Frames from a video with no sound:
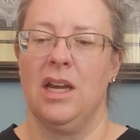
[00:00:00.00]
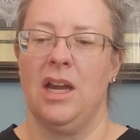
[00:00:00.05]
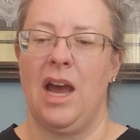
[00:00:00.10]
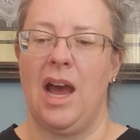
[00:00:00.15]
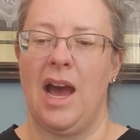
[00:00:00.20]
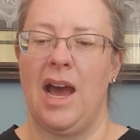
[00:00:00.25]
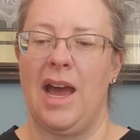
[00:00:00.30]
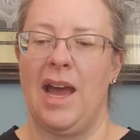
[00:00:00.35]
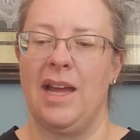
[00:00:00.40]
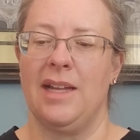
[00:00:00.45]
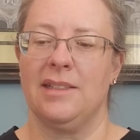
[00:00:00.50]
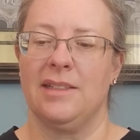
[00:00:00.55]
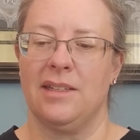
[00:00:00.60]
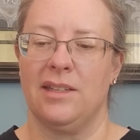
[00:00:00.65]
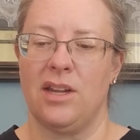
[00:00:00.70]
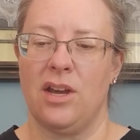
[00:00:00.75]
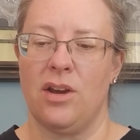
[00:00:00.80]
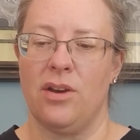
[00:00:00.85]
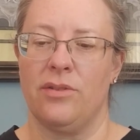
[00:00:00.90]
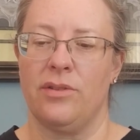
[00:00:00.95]
I had to
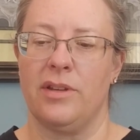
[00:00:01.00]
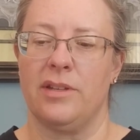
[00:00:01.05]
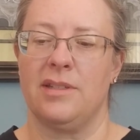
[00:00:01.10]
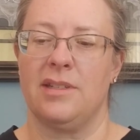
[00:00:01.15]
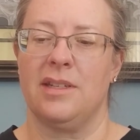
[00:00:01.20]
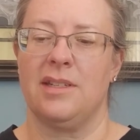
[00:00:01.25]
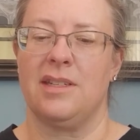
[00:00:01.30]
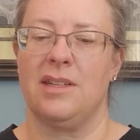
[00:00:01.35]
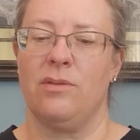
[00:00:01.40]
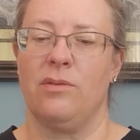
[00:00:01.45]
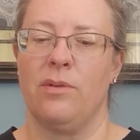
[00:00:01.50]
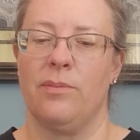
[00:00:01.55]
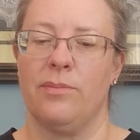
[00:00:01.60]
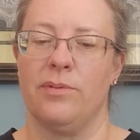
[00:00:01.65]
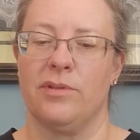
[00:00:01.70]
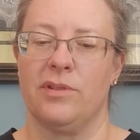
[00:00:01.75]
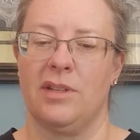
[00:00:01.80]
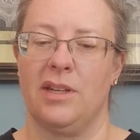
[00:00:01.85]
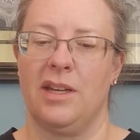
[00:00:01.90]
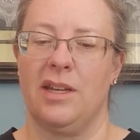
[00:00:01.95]
know that
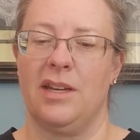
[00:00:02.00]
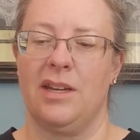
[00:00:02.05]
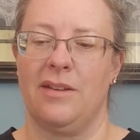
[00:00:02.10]
61%